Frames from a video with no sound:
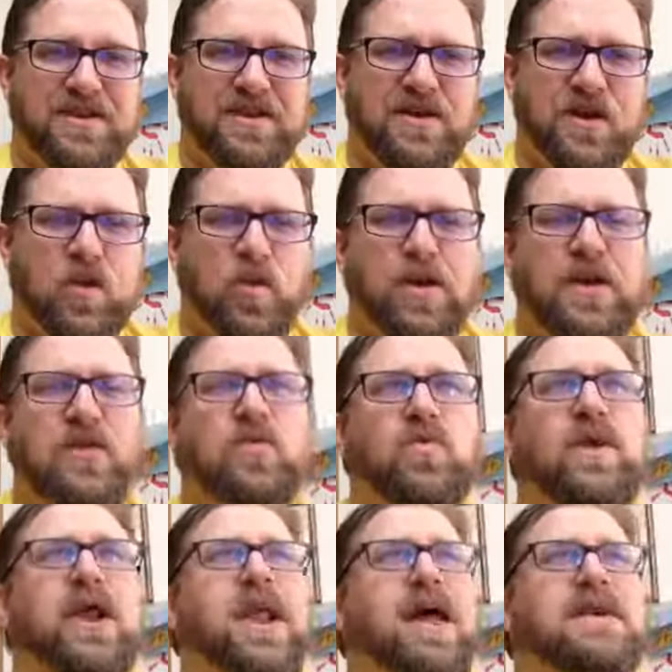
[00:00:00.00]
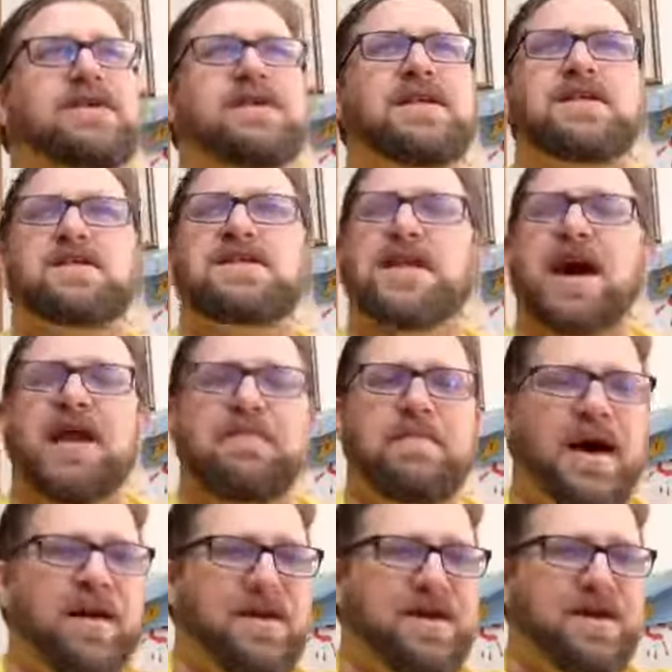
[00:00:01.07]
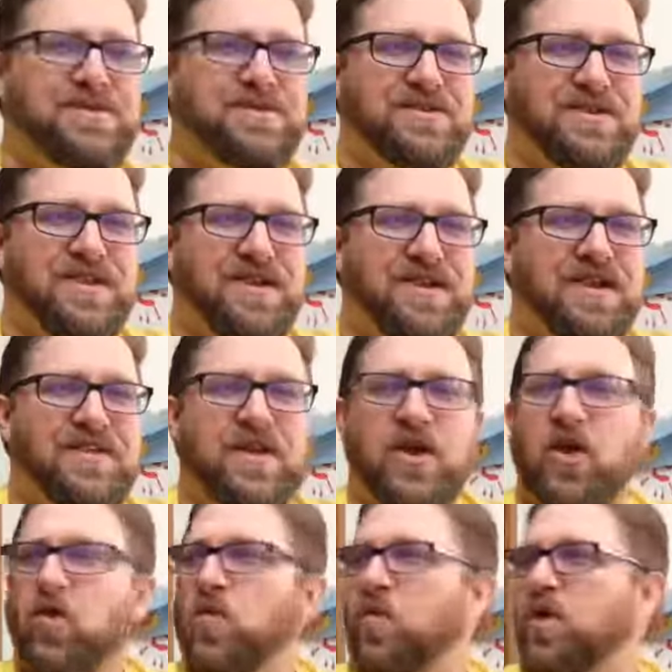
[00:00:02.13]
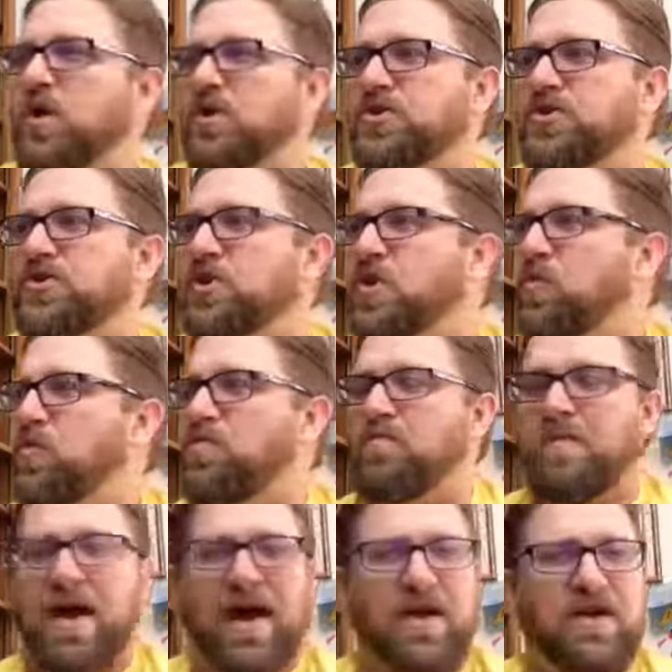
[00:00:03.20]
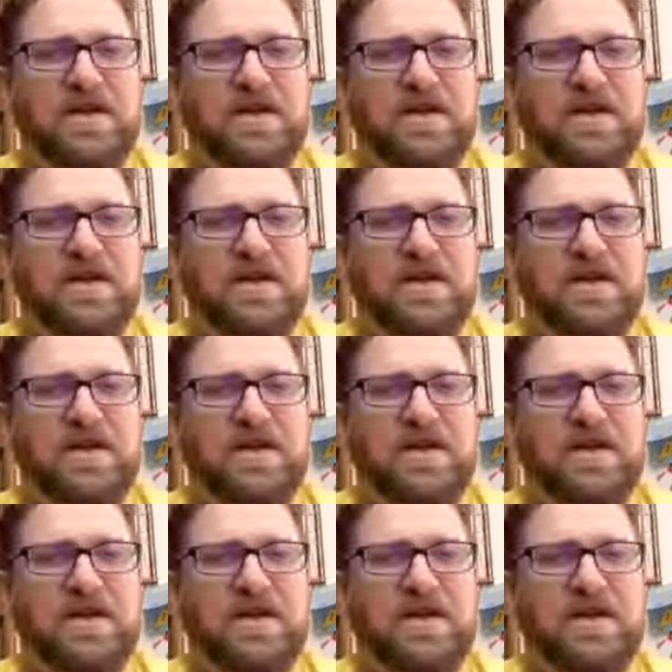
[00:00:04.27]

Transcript: We need to realize that it's not about us, that our works don't matter.